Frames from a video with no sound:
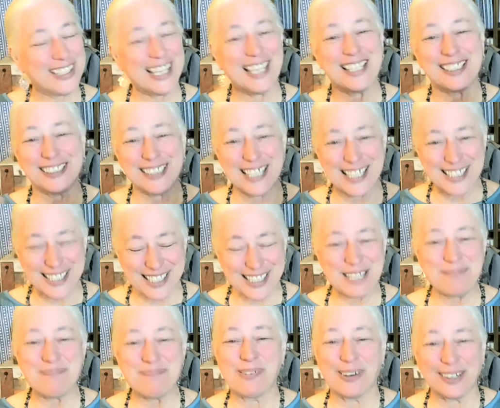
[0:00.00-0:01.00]
okay, let's
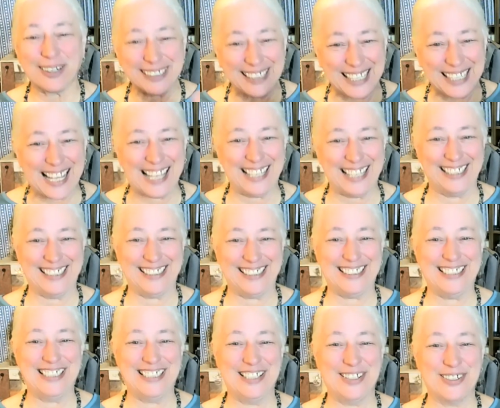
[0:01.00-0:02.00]
keep working at it.
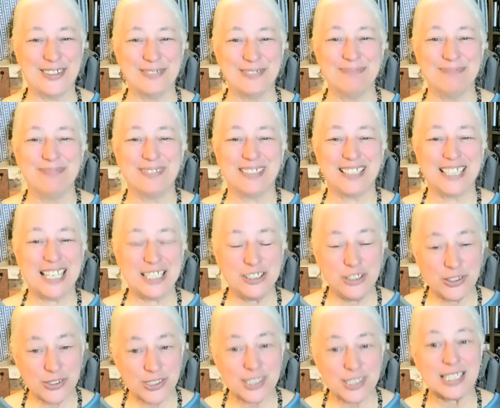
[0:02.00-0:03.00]
Can
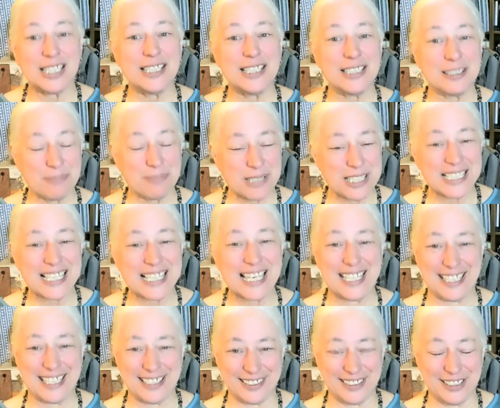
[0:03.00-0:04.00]
you see the
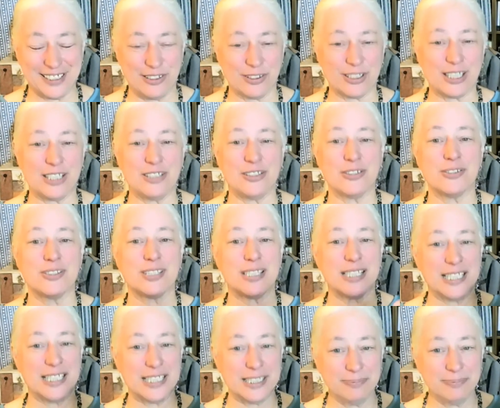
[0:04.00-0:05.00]
mistake? Can you
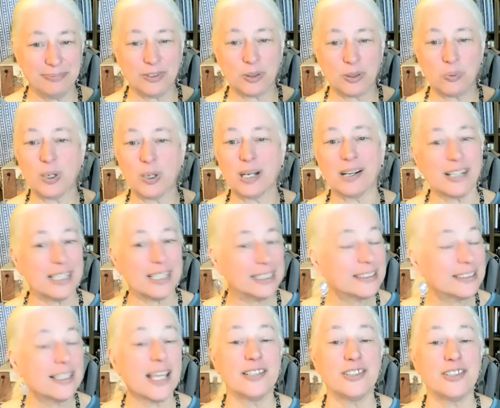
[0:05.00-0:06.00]
see where
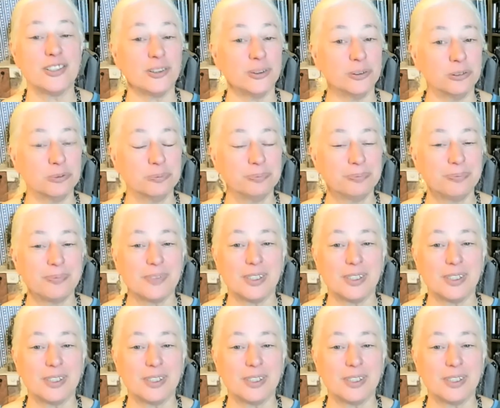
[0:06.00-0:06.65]
it led you,